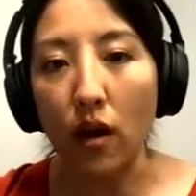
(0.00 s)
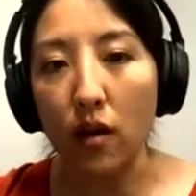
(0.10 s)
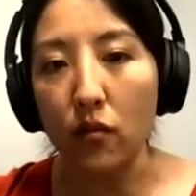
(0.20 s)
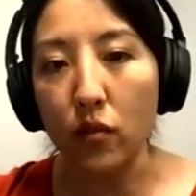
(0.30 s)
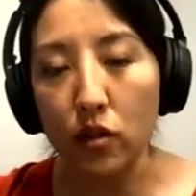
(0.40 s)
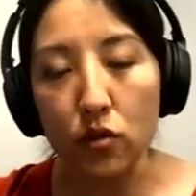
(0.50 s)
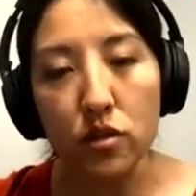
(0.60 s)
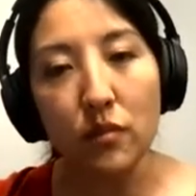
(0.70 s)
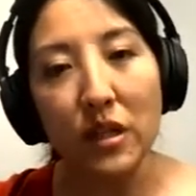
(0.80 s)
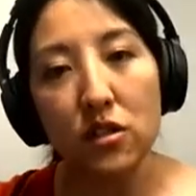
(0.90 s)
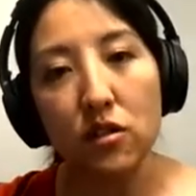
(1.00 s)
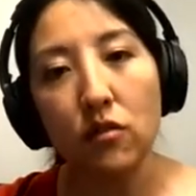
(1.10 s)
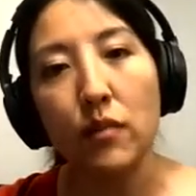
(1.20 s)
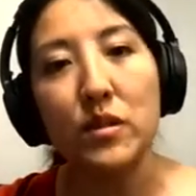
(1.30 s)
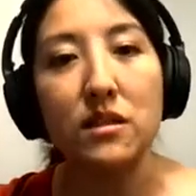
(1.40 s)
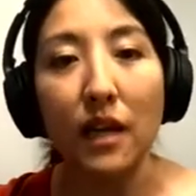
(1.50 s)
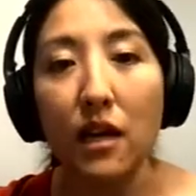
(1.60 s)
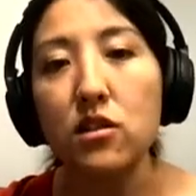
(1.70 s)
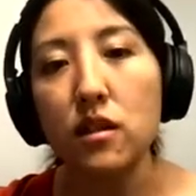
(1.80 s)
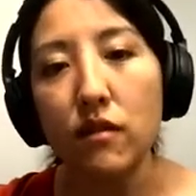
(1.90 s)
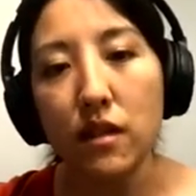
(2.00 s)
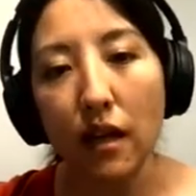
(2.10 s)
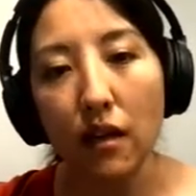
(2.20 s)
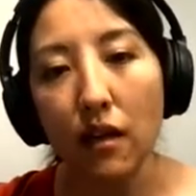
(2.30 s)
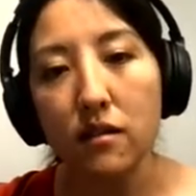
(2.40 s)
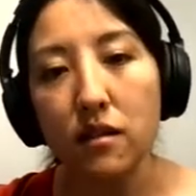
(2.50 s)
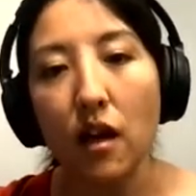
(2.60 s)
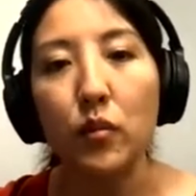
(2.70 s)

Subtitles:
or reduced dimensional representation of the data